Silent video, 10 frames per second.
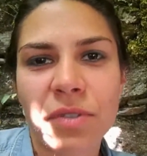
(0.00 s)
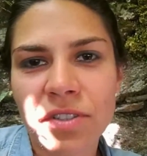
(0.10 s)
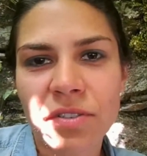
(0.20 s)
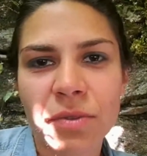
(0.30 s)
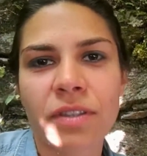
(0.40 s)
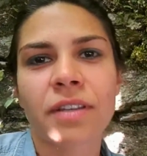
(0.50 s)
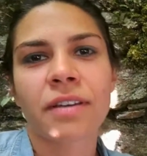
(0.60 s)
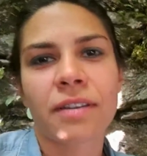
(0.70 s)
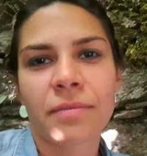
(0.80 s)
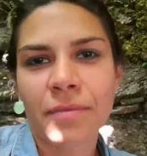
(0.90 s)
which is what
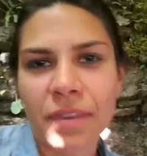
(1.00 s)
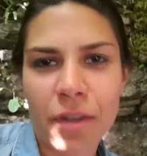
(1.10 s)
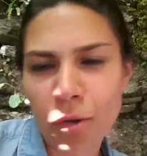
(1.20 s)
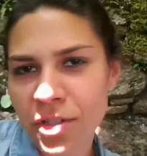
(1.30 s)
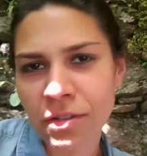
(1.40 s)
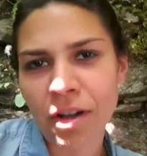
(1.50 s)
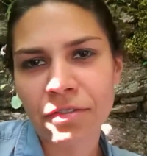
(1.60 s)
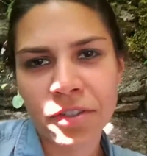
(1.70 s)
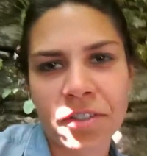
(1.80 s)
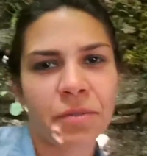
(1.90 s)
the hotel
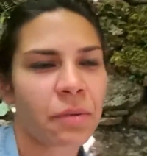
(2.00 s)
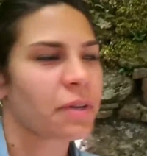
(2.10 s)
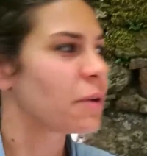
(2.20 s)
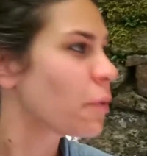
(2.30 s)
offered when we